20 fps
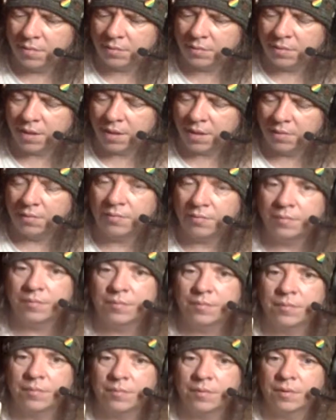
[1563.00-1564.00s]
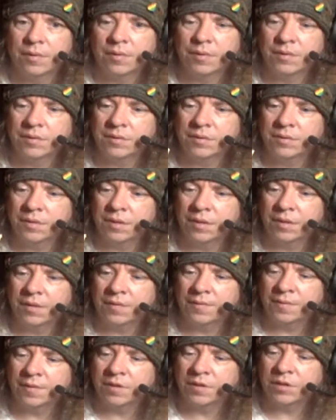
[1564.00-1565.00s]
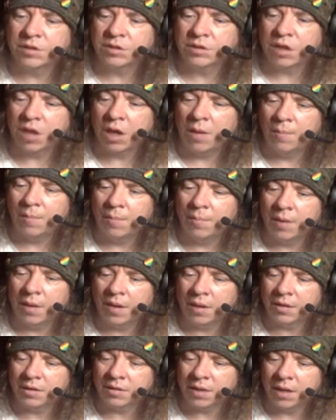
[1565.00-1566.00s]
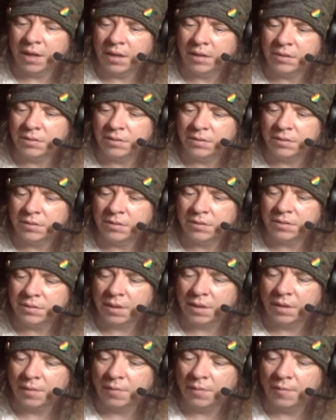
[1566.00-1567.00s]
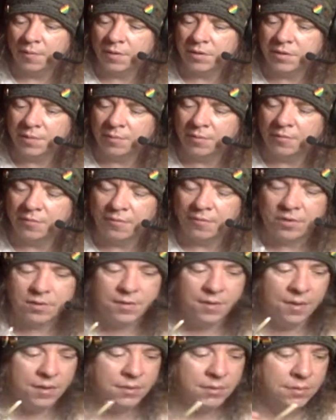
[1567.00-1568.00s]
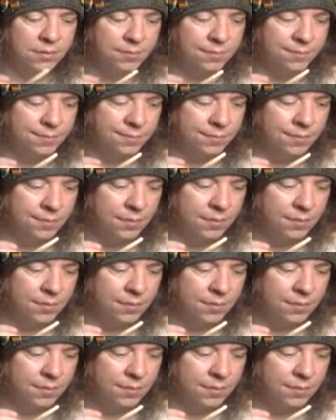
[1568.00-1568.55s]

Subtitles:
They do kind of. It does as far as shape and size. It does kind of resemble French fries.